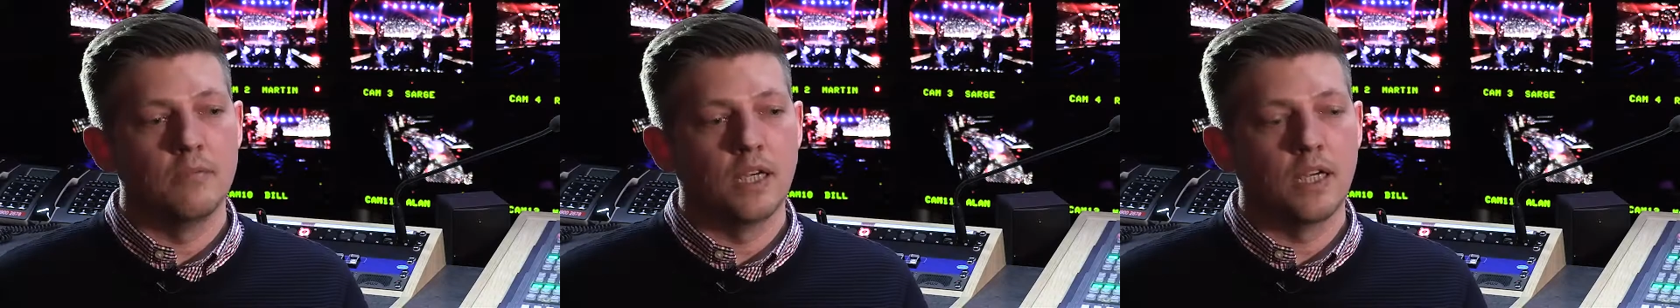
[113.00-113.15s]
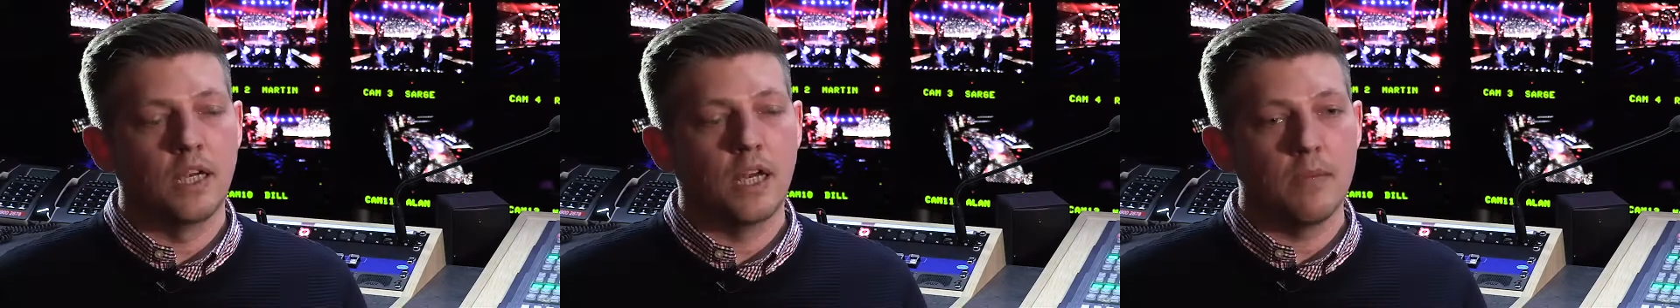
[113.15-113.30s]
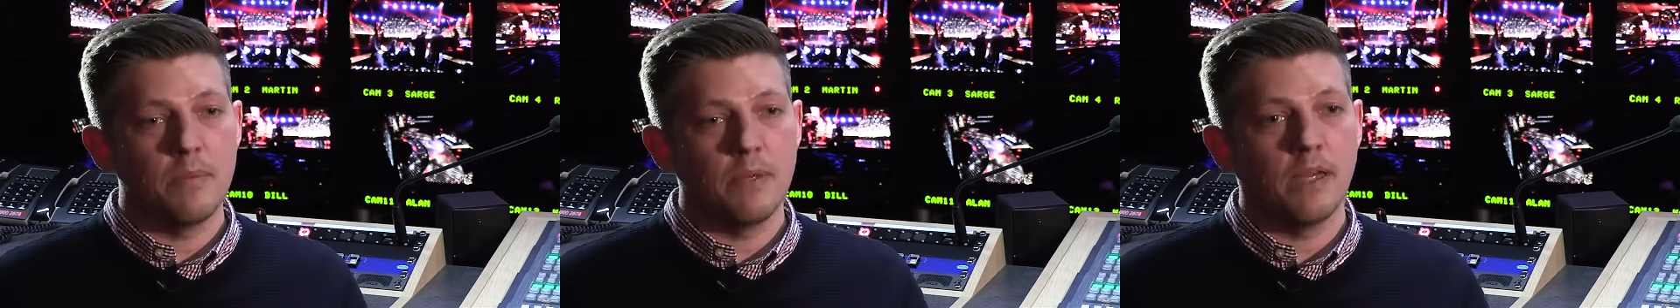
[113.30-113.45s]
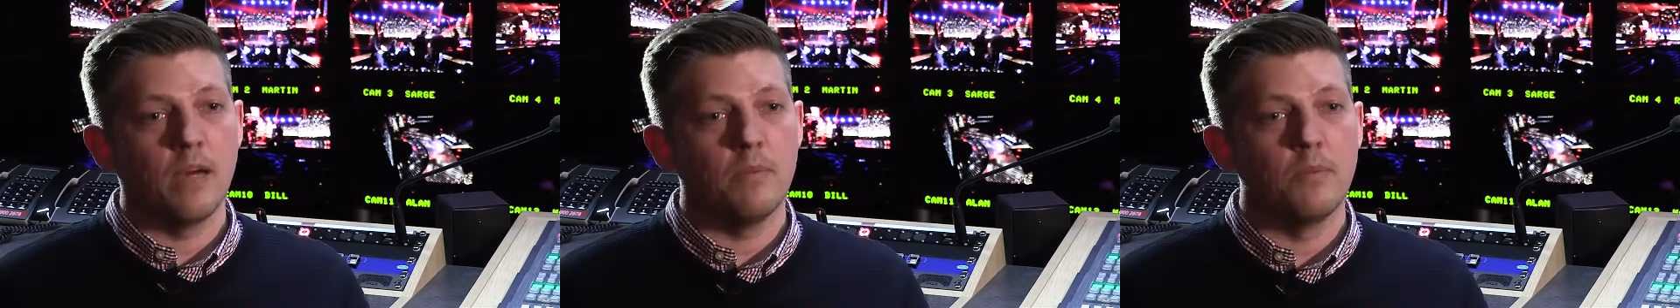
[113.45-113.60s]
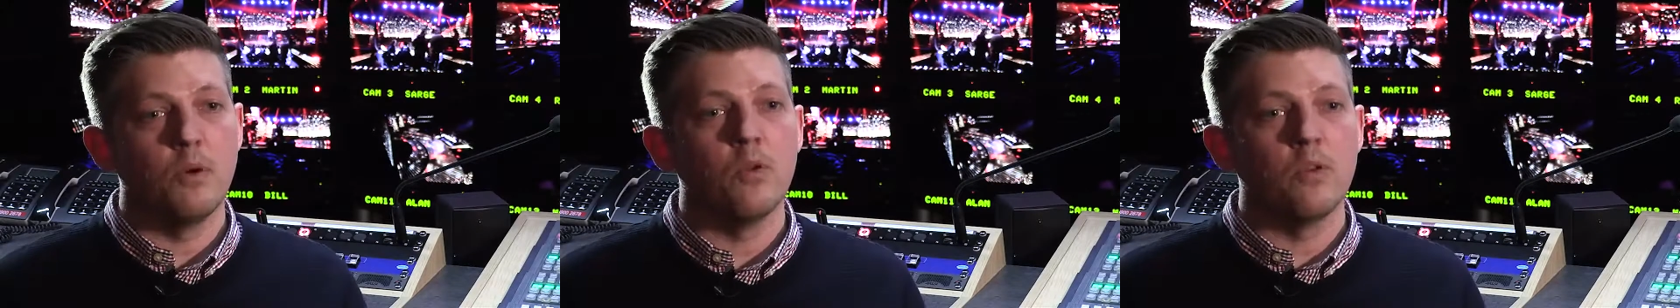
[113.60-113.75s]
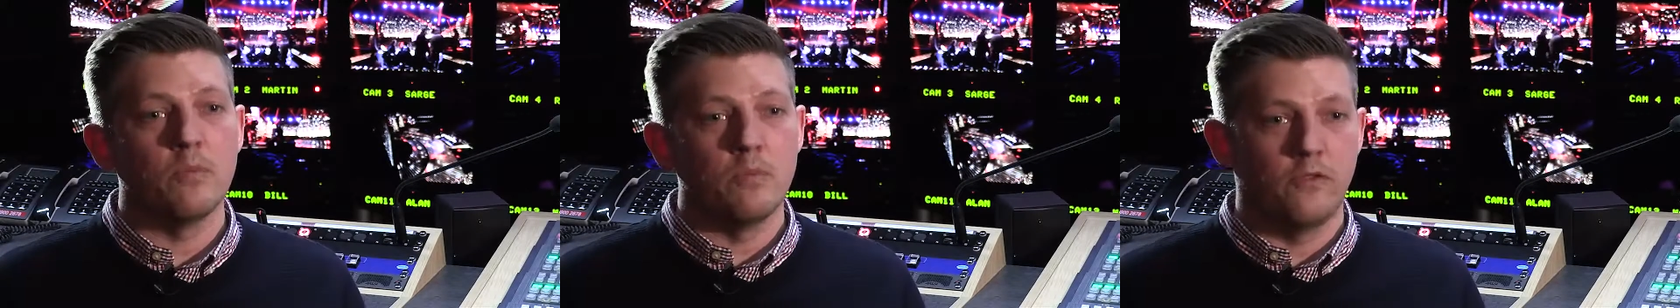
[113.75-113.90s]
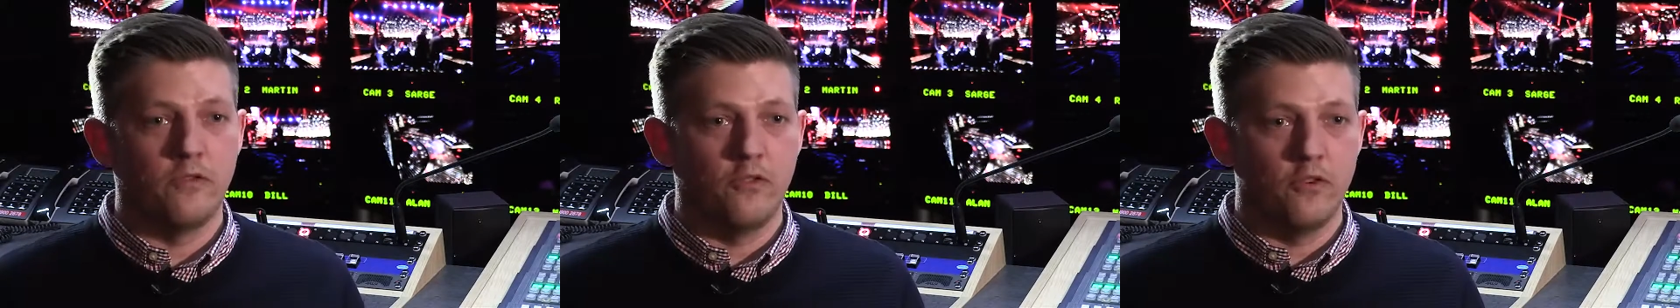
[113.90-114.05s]
clipping up all
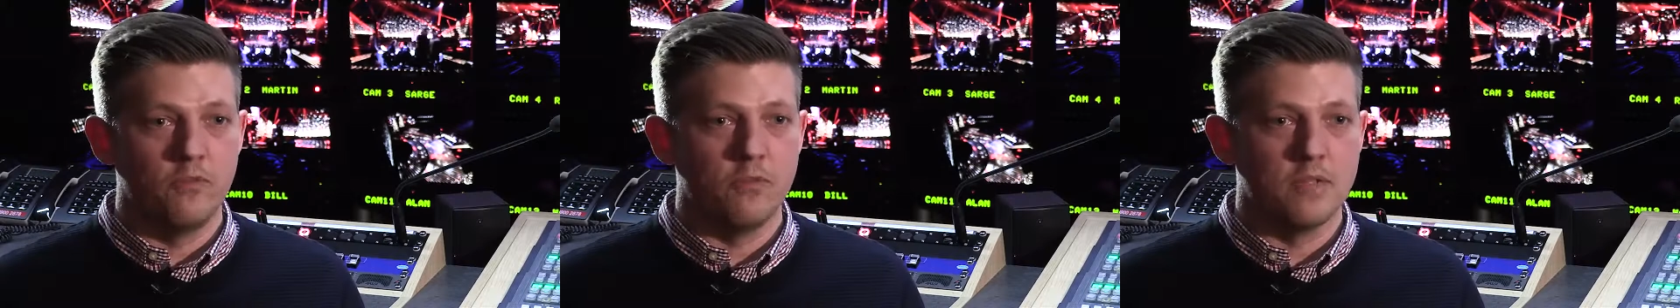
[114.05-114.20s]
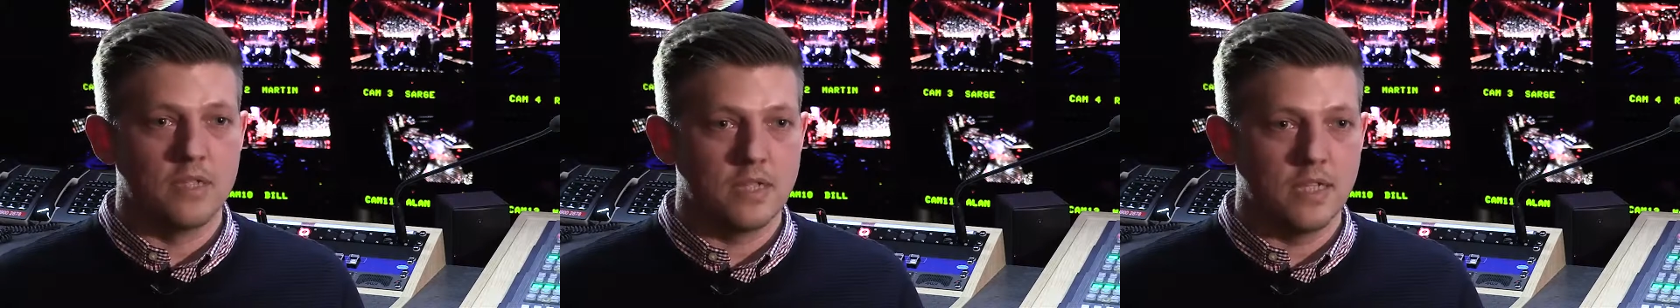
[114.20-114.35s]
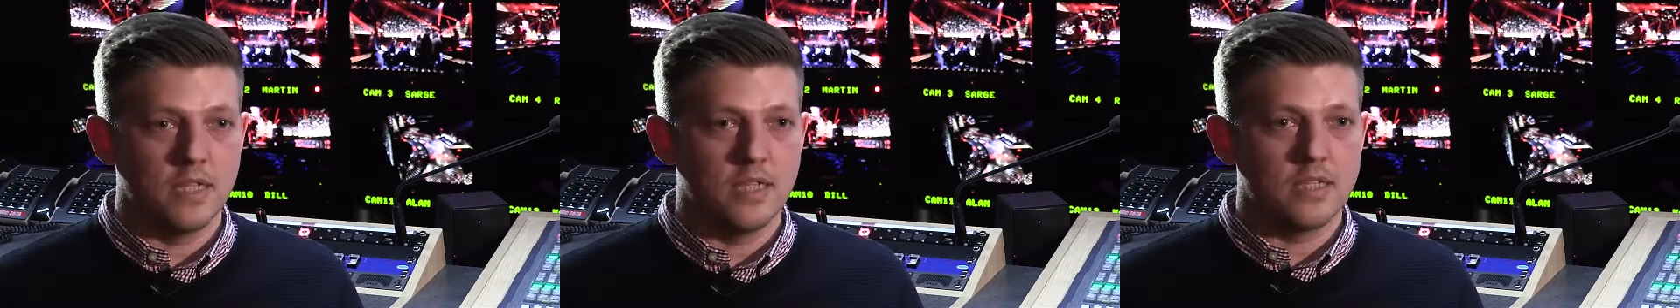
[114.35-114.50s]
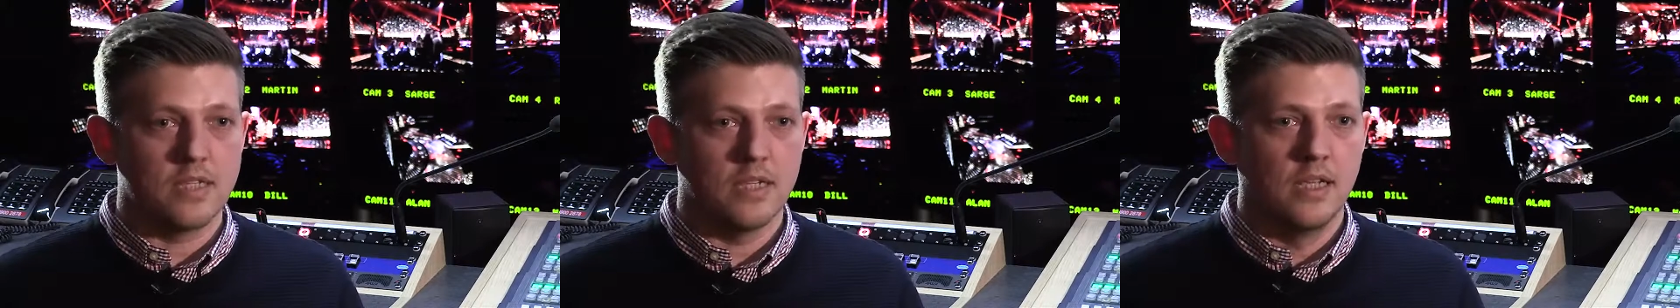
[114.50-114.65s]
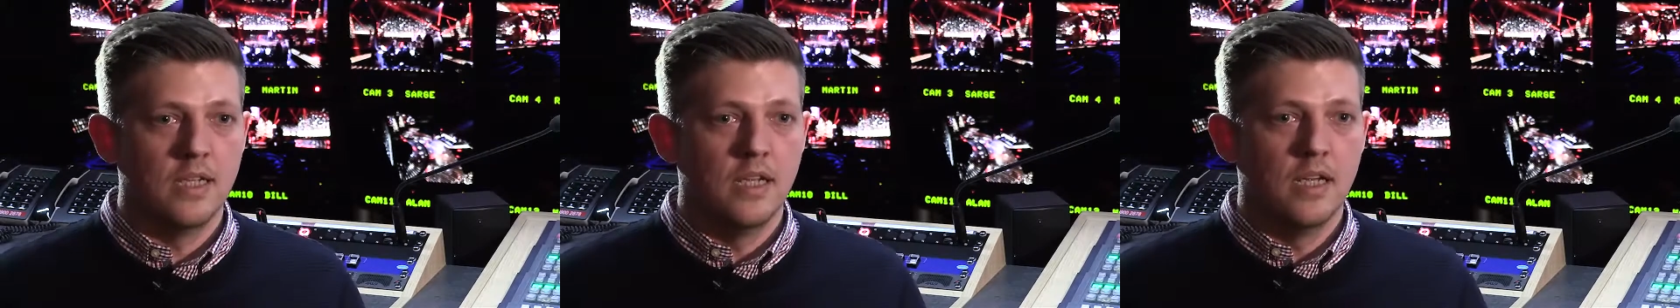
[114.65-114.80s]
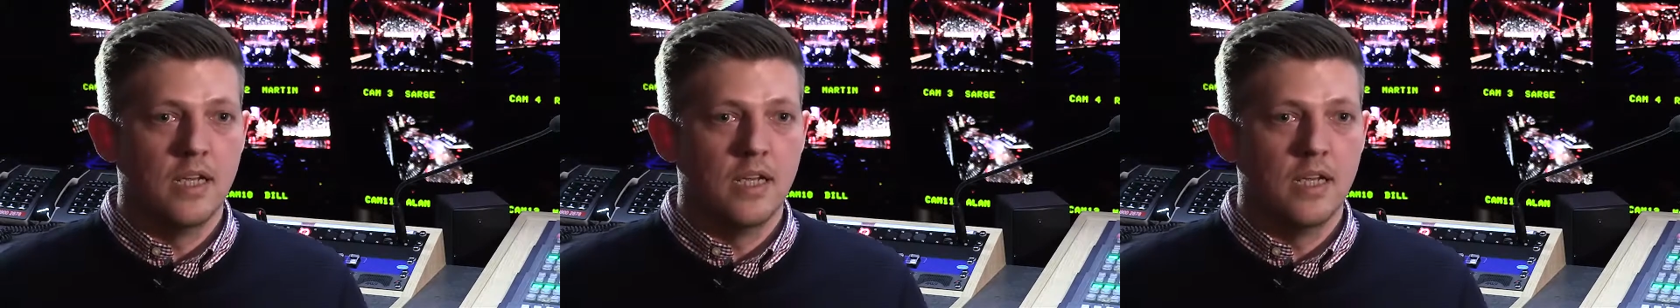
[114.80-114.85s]
the performances